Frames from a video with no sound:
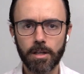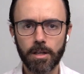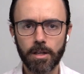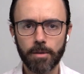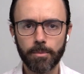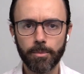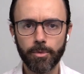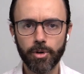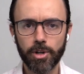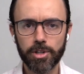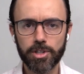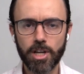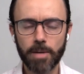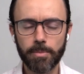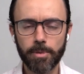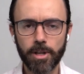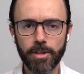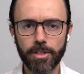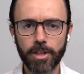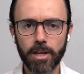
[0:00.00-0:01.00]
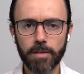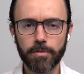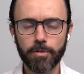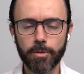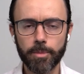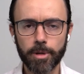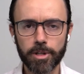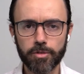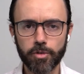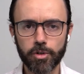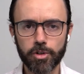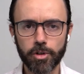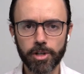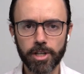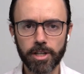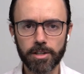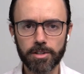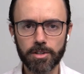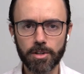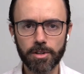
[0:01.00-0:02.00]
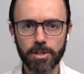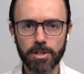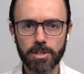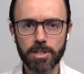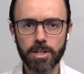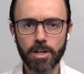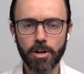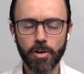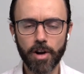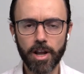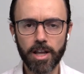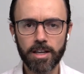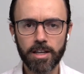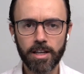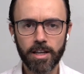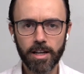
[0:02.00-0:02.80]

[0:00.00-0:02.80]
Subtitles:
Maria Chaplia, thank you very much for joining us on the CRA.